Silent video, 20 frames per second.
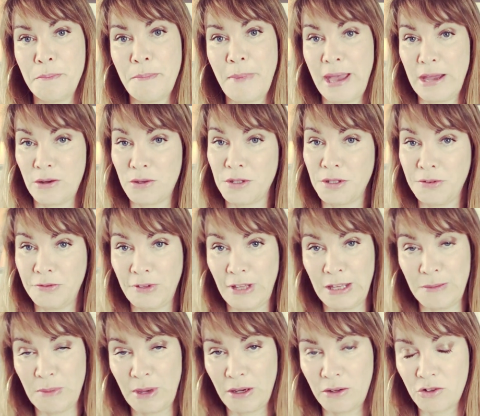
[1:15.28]
male to
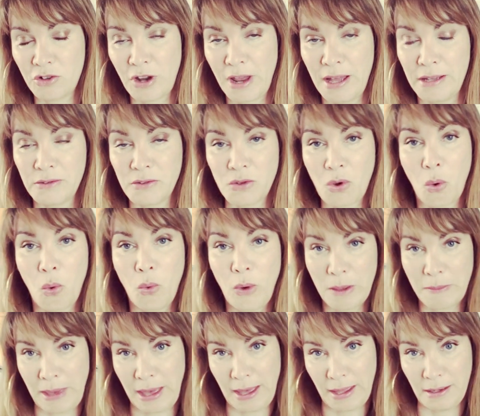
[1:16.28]
female trans
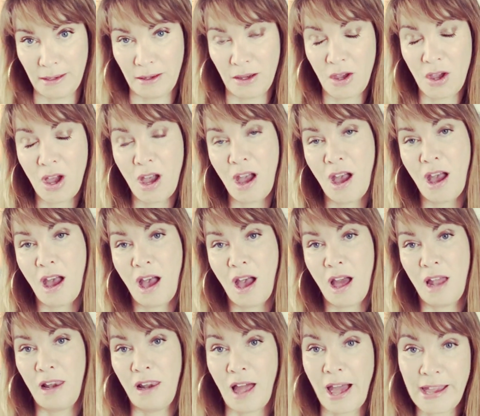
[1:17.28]
women.
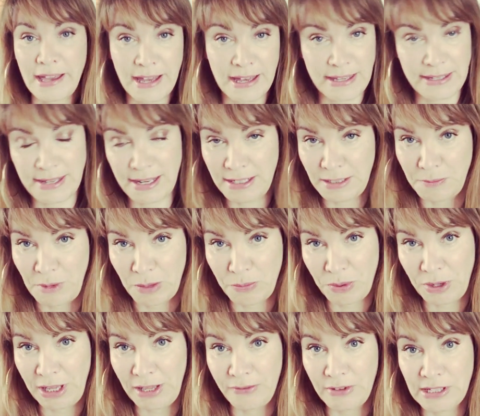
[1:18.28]
Like I said in my
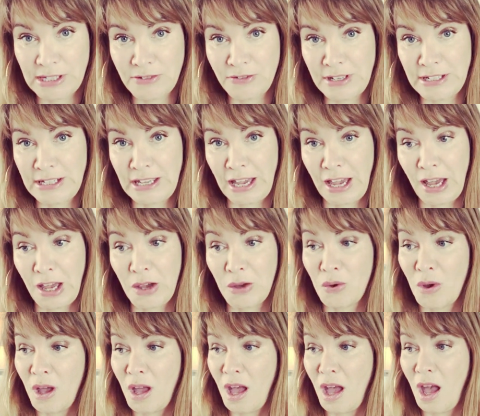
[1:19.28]
previous
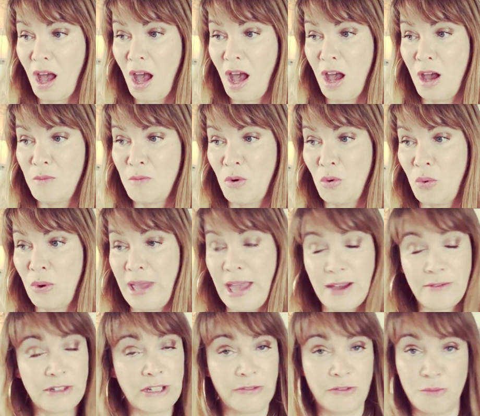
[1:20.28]
video, we
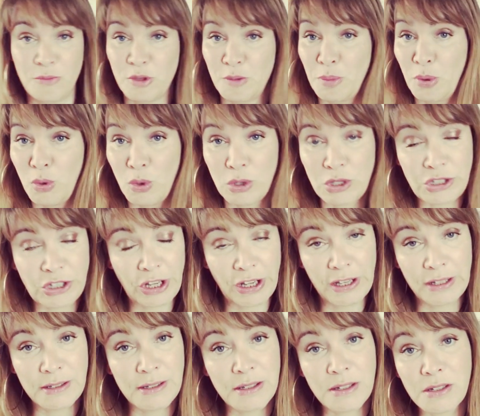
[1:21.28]
have different
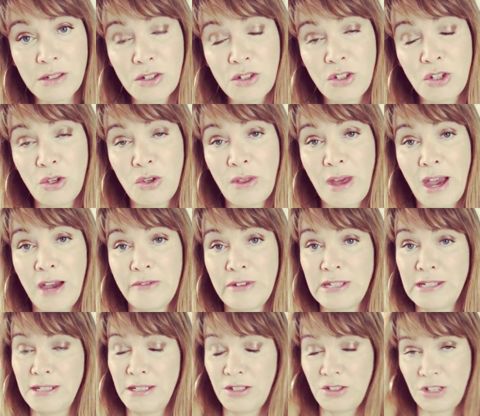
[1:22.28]
proportions to that of a
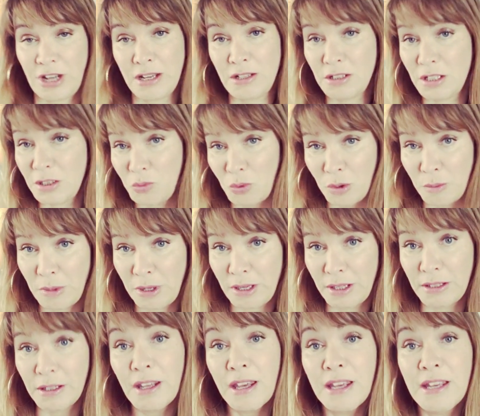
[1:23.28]
cisgendered
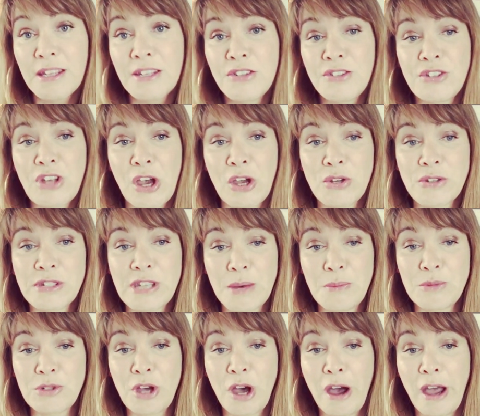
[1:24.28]
woman, so
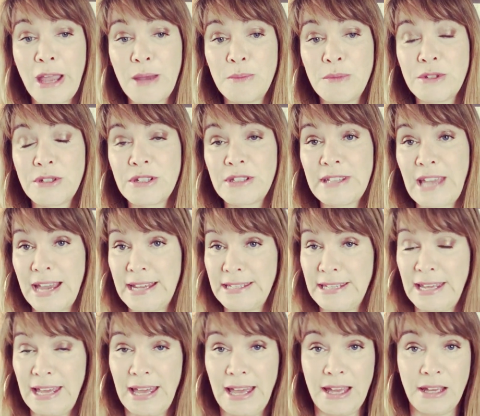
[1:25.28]
sometimes
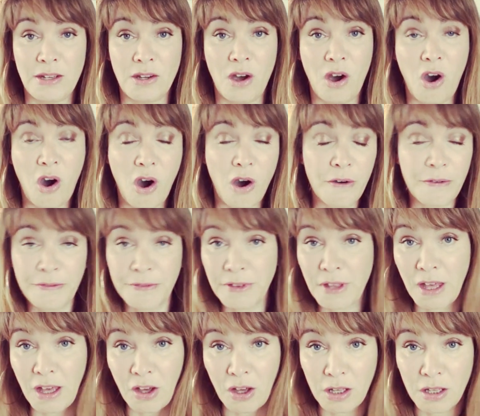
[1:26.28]
getting off
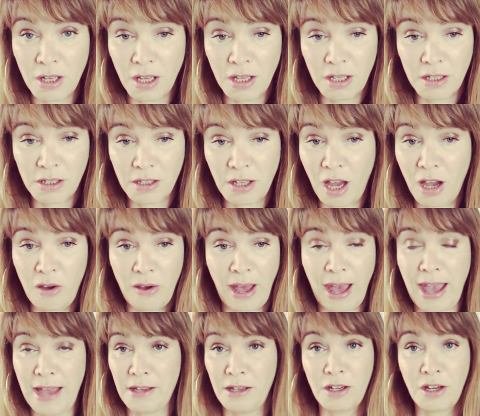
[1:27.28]
the coat
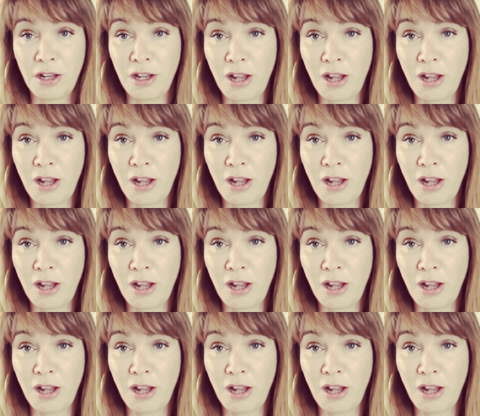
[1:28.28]
hanger